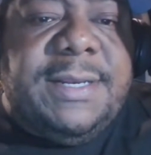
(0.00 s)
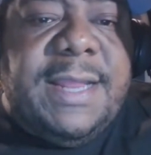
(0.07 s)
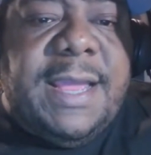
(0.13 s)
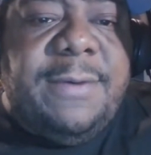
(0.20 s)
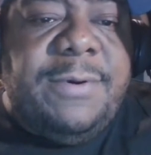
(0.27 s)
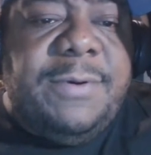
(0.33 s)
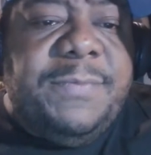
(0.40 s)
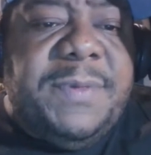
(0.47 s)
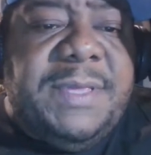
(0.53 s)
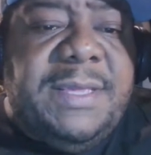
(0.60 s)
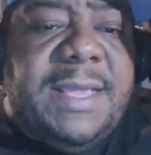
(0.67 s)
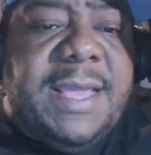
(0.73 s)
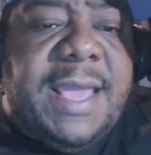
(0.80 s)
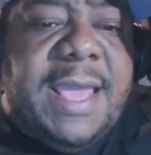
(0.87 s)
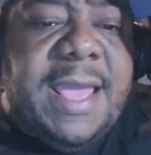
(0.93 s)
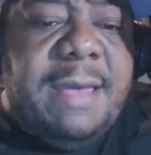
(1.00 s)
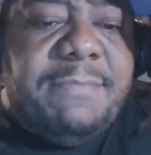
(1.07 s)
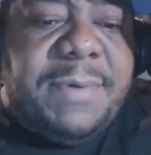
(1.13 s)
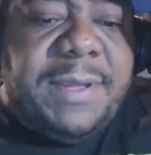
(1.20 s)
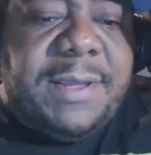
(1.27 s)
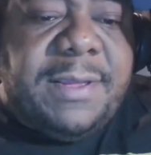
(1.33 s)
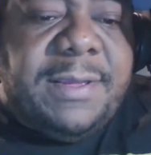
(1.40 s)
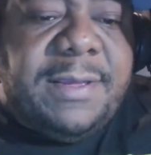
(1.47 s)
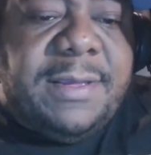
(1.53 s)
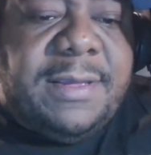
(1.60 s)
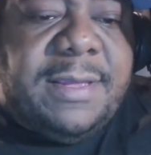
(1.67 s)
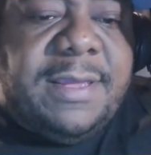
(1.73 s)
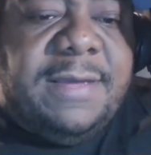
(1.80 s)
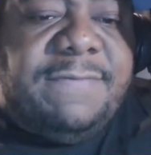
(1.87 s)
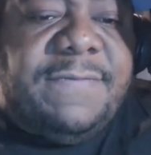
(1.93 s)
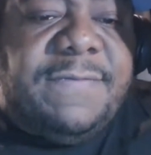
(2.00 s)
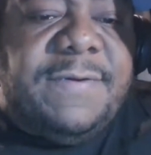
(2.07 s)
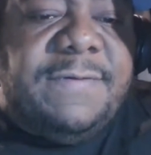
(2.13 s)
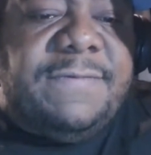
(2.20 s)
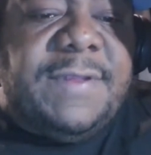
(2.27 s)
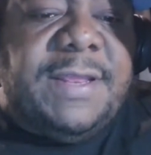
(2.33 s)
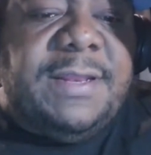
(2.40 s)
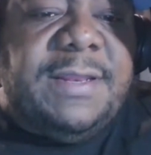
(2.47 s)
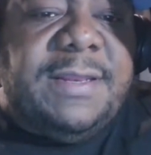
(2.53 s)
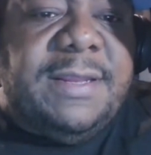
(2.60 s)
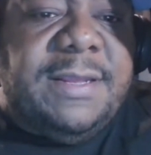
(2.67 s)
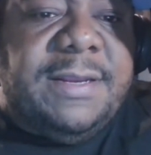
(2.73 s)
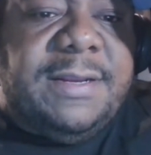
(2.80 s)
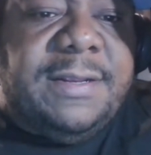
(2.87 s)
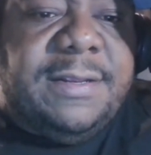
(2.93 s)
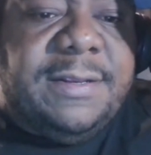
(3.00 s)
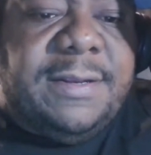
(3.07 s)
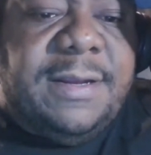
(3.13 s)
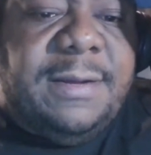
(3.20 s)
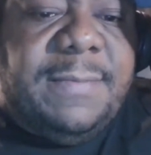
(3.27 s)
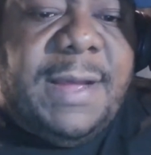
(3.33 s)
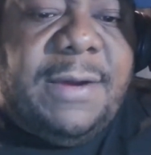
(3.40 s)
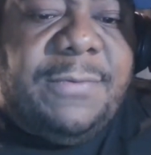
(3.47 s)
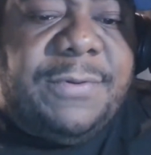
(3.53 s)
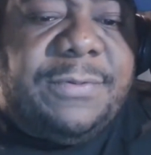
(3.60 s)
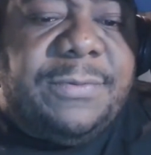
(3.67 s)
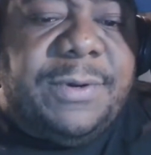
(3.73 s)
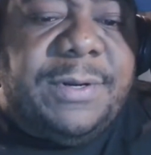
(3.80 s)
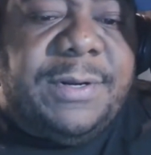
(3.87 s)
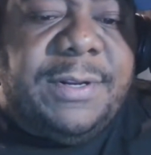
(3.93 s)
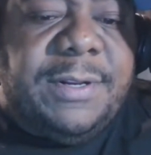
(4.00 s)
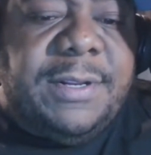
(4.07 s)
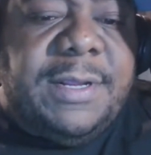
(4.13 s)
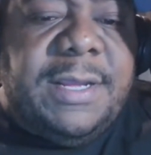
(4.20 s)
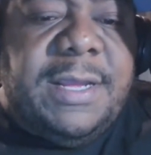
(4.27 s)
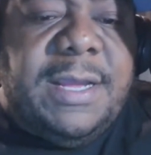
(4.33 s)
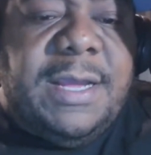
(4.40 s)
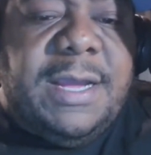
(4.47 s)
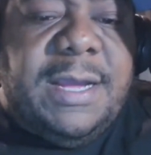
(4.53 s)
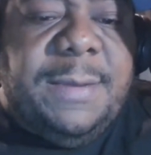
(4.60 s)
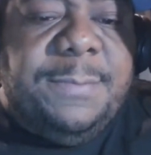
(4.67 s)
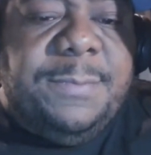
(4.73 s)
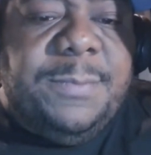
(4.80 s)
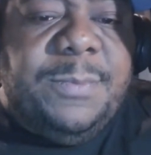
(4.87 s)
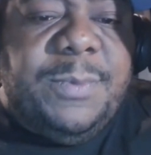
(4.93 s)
That would be epic if they did come out with one.